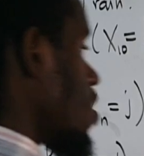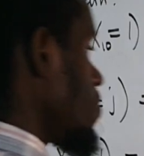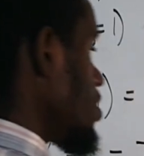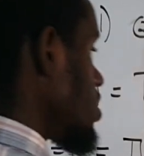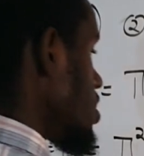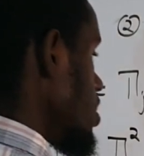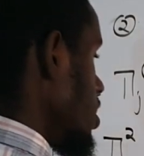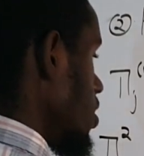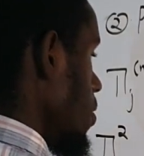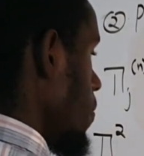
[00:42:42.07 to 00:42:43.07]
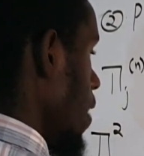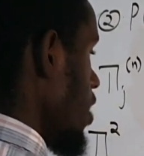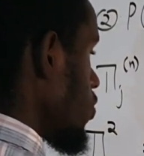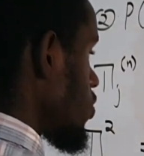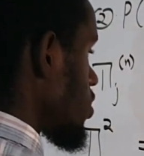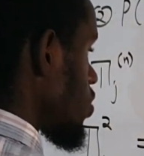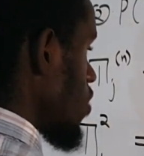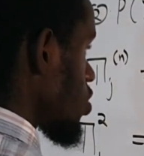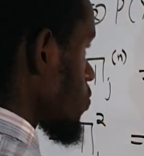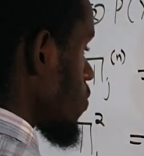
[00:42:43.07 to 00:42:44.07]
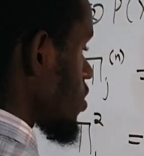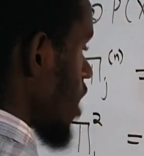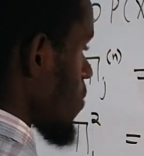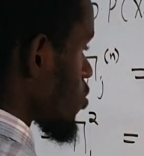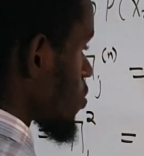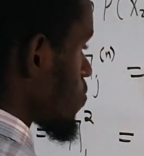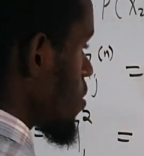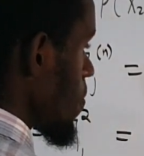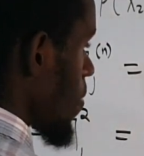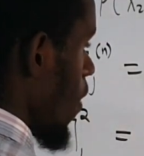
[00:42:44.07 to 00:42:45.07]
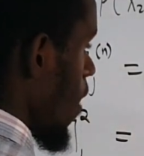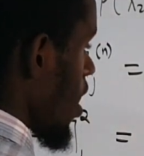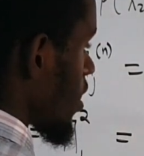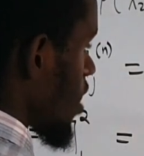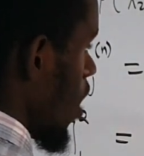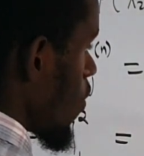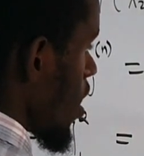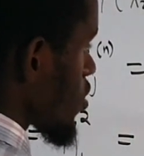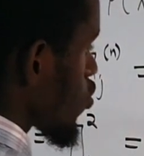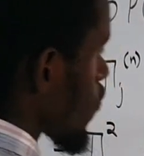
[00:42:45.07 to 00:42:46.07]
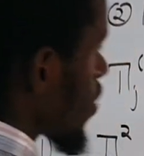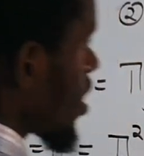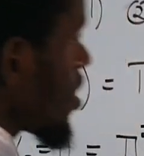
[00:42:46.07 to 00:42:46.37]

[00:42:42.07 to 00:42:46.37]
probability pi naught the transpose times p power. Now instead of